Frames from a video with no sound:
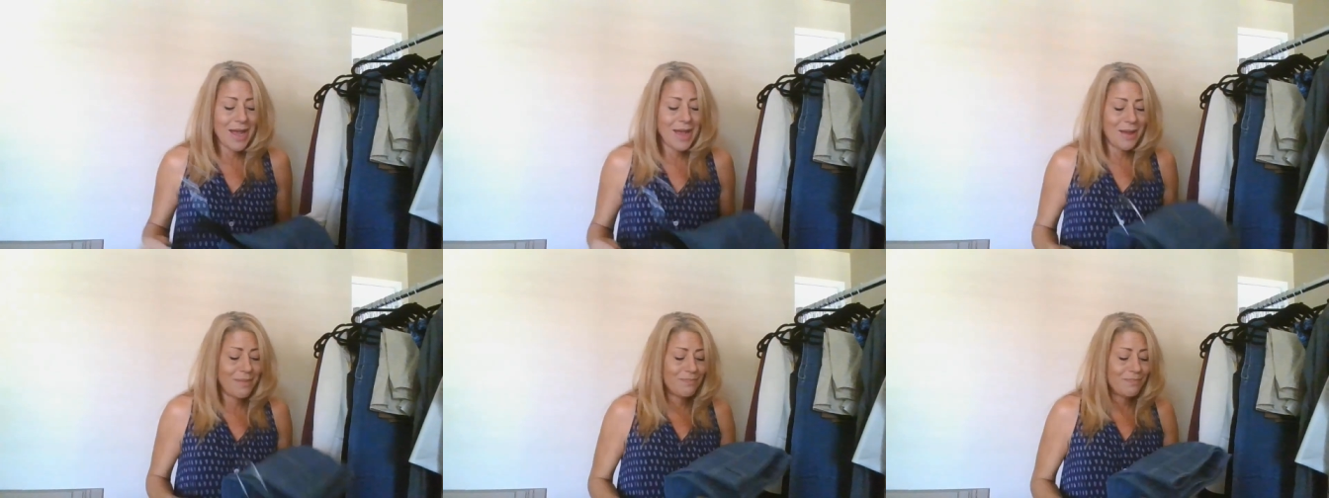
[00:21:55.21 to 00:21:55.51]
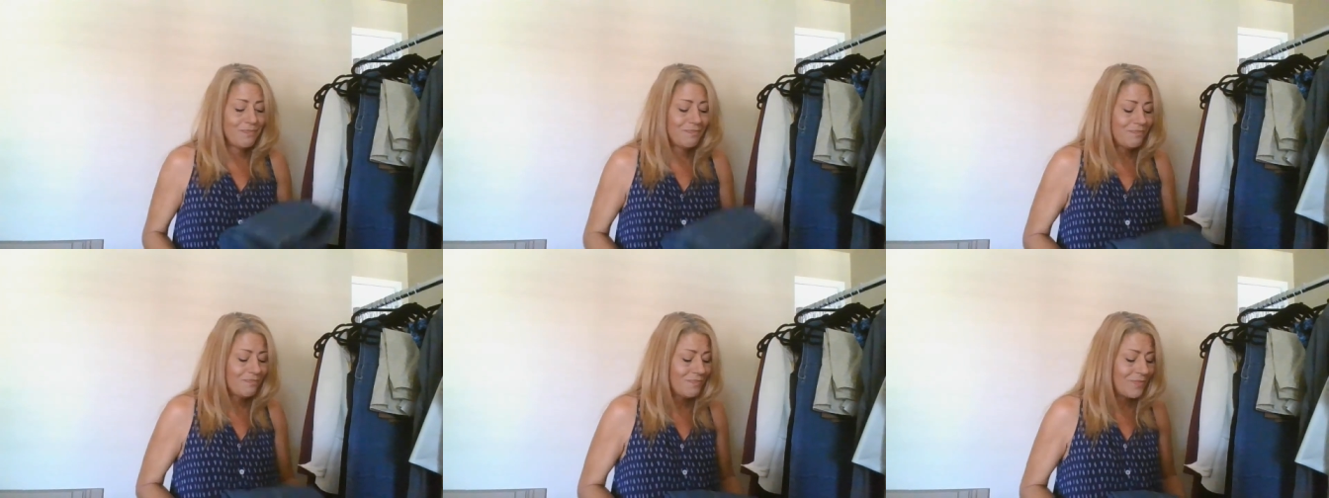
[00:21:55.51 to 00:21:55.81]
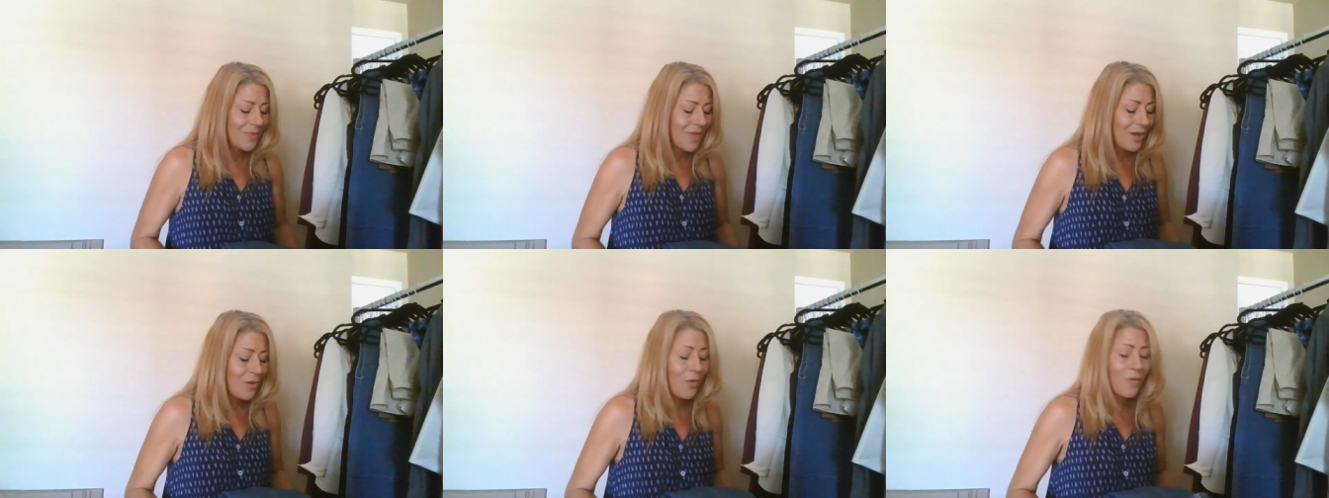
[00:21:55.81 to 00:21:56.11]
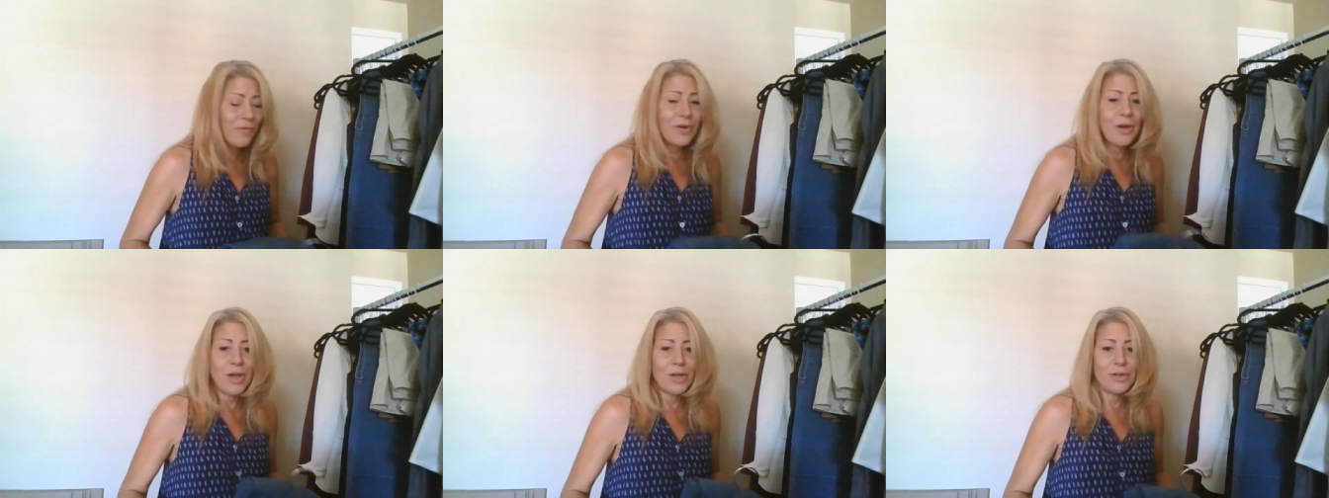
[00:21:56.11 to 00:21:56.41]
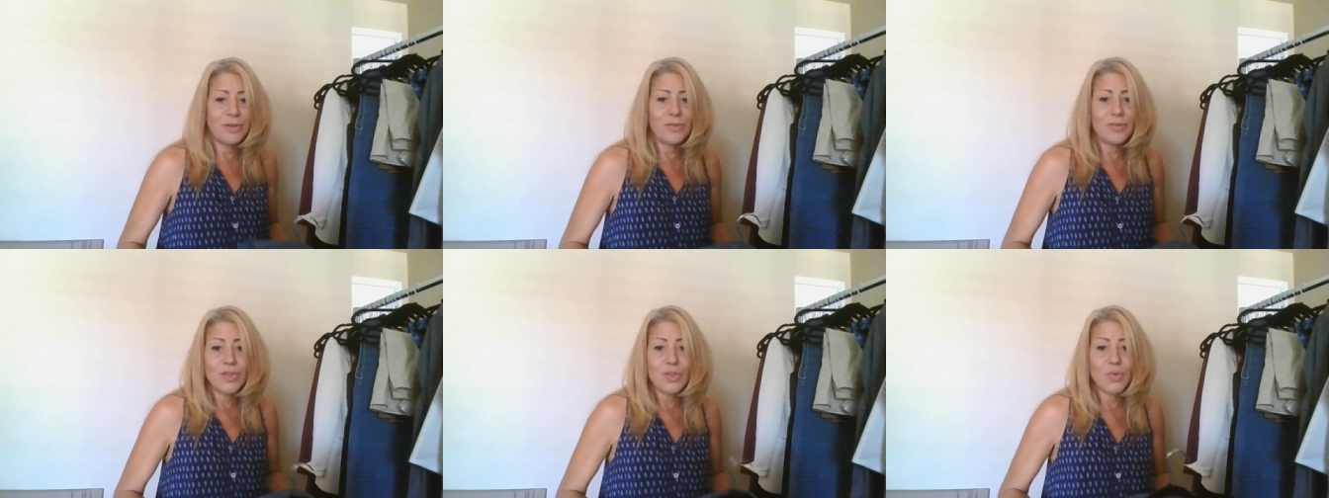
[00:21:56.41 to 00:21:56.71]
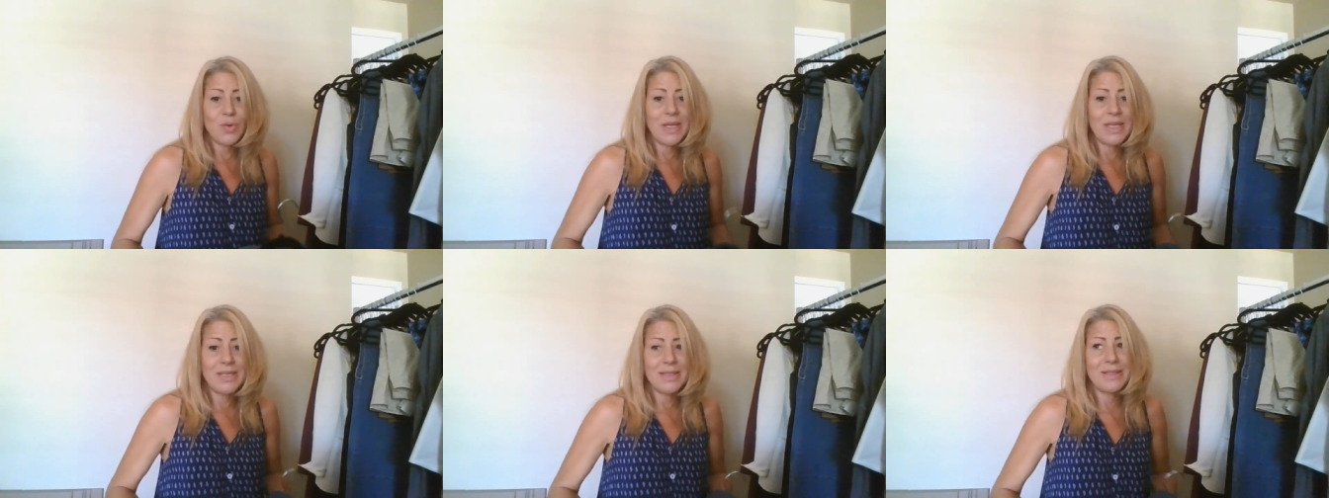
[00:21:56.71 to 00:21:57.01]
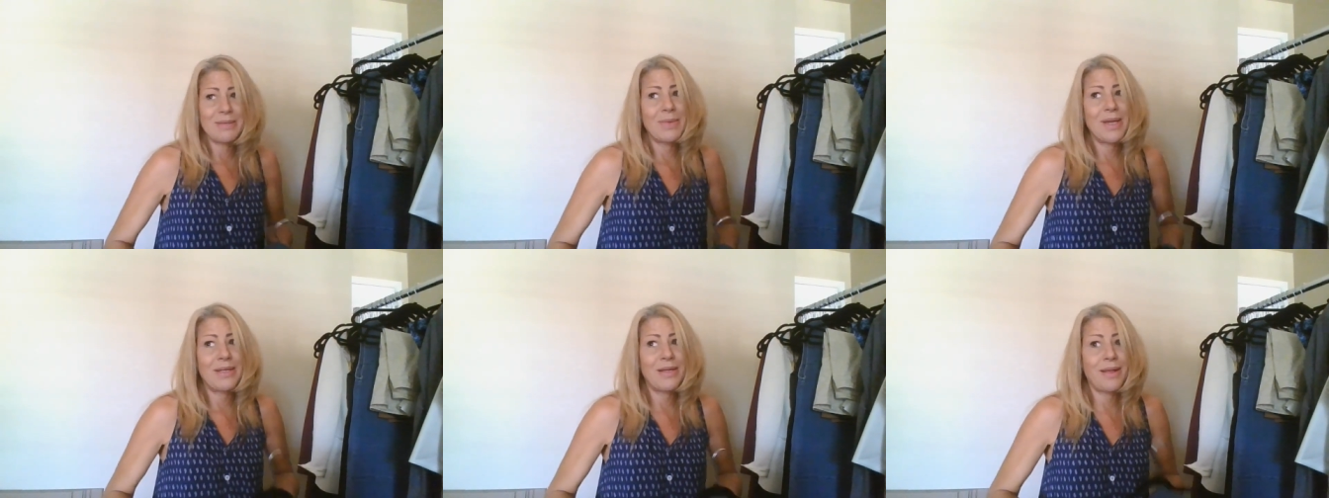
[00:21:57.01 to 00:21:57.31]
Um, like over one hundred twenty
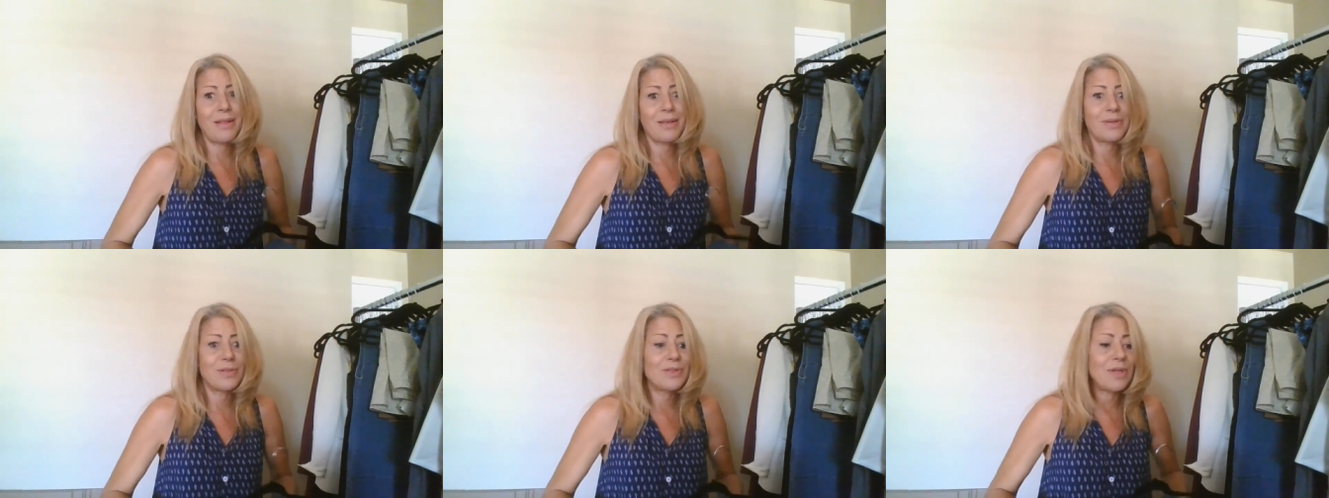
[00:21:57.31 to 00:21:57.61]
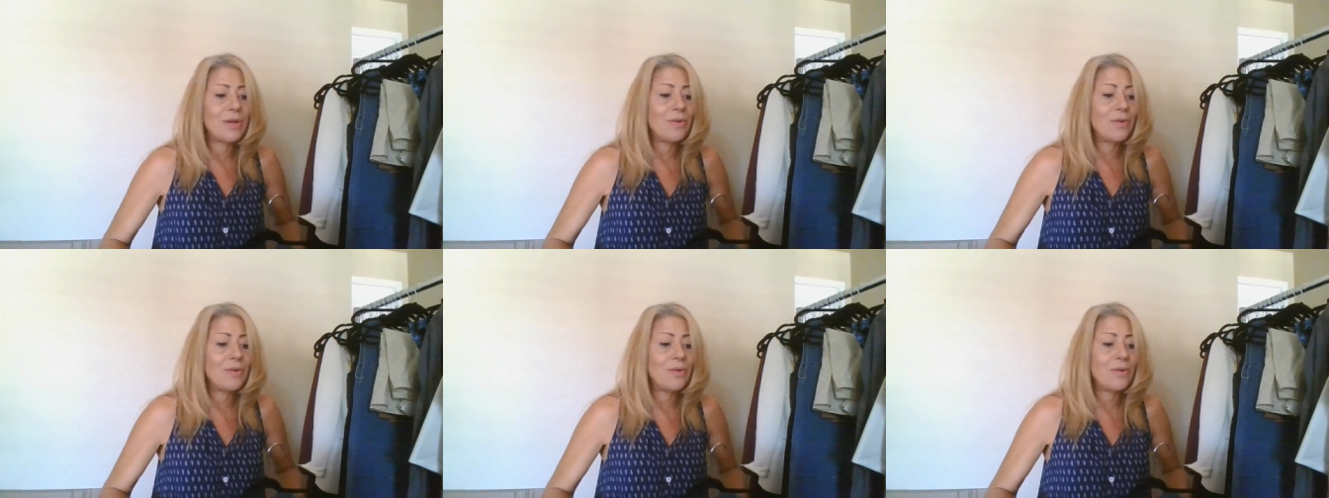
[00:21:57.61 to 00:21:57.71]
some odd dollars.